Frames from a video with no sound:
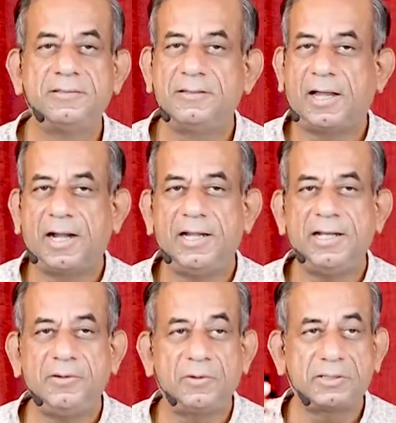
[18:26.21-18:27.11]

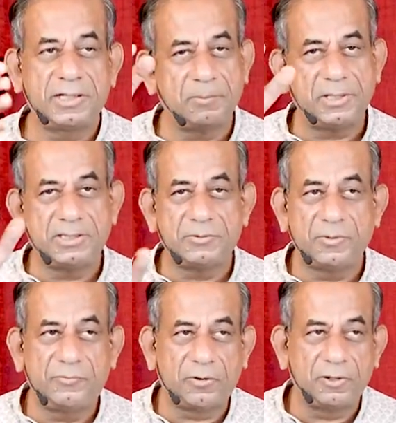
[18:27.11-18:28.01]
hardly your Temperatures
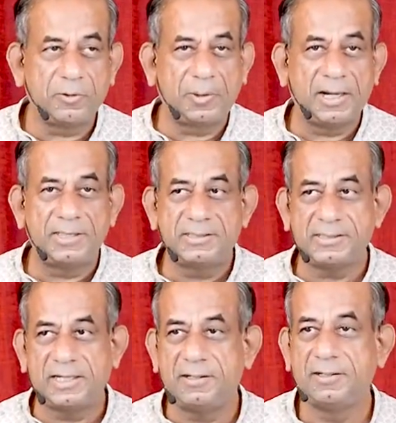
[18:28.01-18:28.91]
will fall to minus
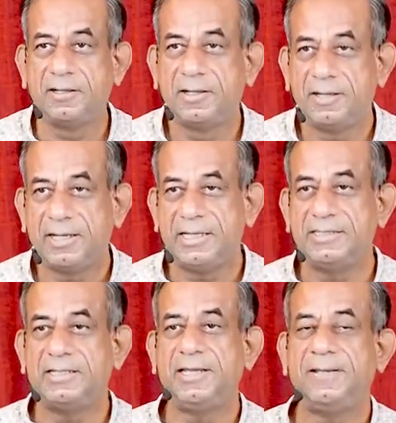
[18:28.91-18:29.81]
10
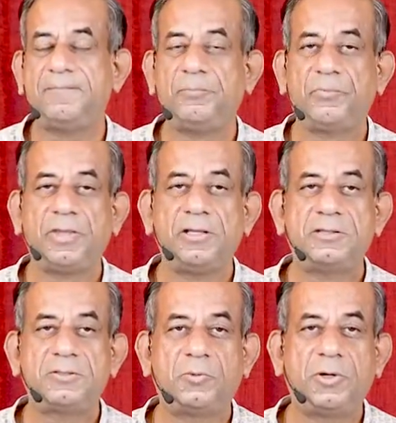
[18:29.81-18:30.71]
easily.
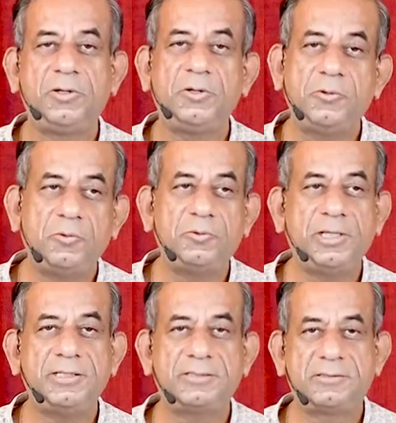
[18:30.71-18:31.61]
So what do you do?
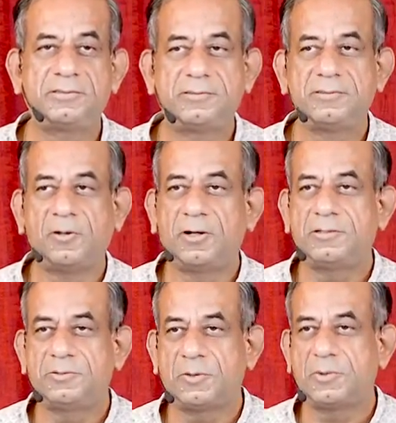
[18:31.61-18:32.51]
This
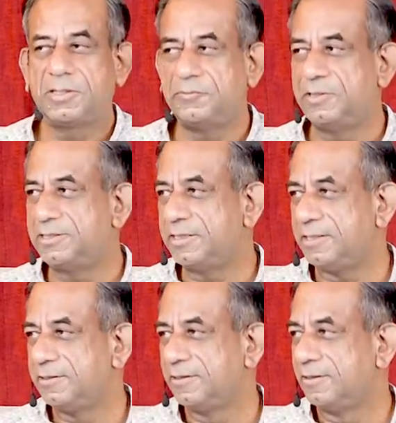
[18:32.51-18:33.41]
not so much of this
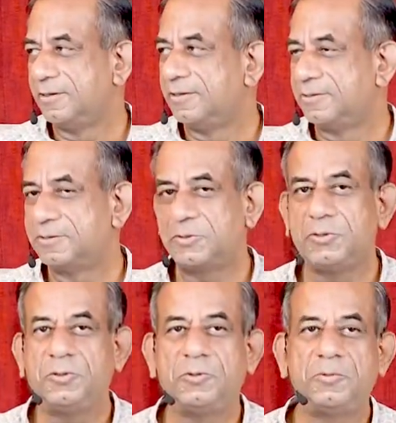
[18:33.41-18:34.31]
thing. So
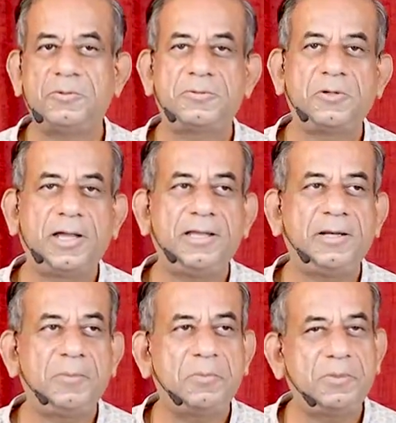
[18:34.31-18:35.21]
you so I
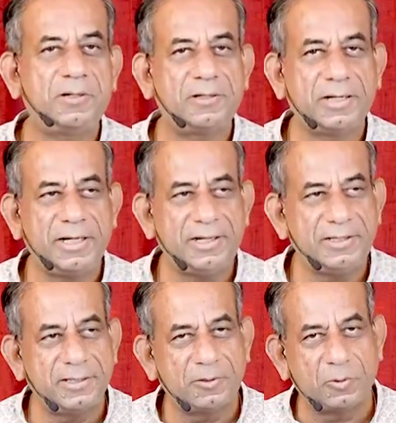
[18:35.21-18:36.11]
remember
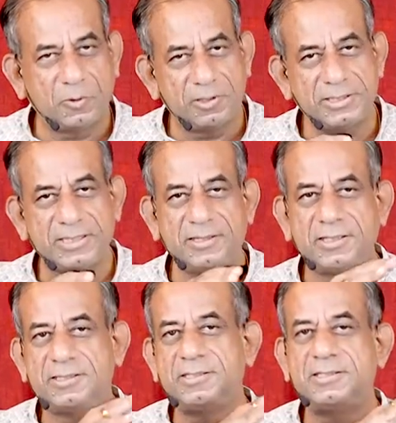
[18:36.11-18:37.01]
reading the whole
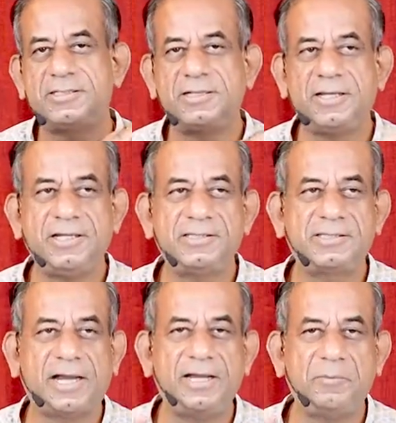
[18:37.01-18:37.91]
synthesis sitting
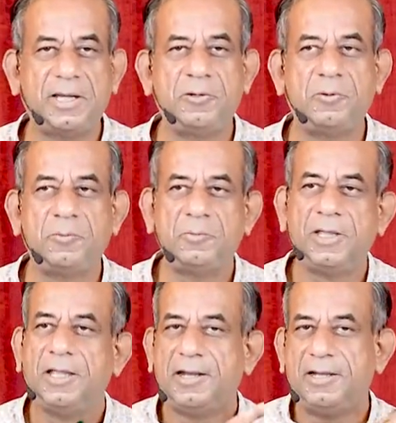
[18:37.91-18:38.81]
inside my room.
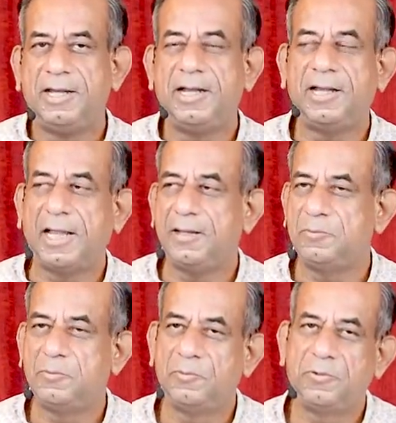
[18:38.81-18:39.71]

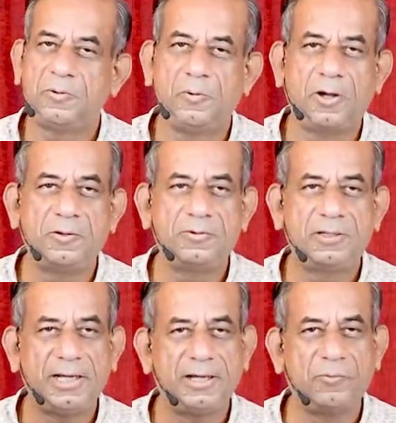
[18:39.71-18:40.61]
Daytime, go
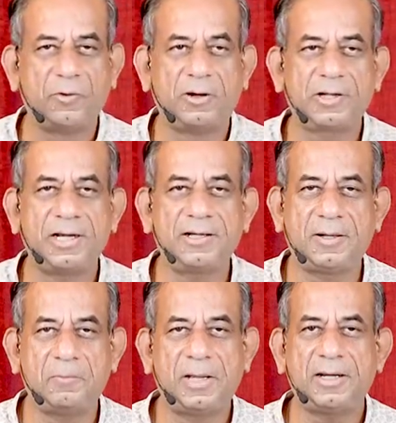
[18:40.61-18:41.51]
out, take a walk and
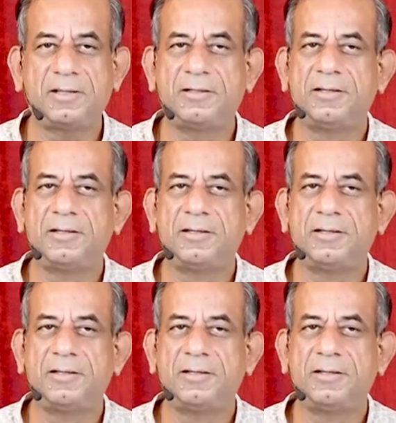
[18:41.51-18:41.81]
come back.